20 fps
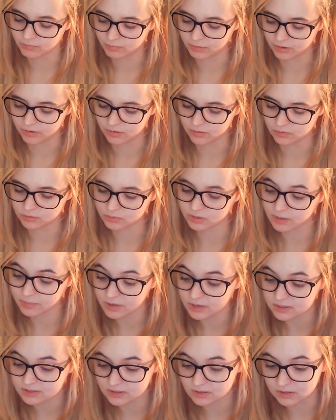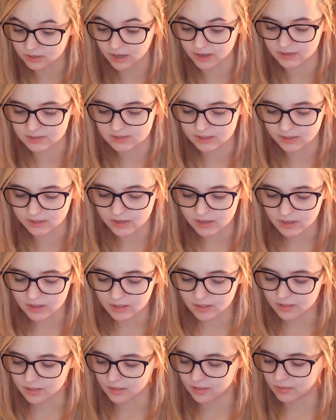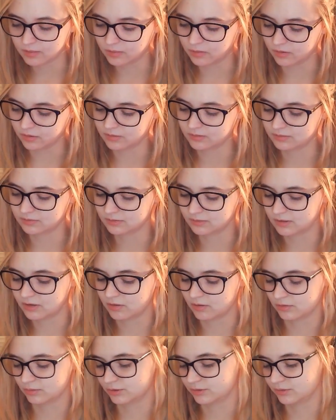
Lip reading: Heroes. But I mean, it's still nice. Like, look, here, I'll show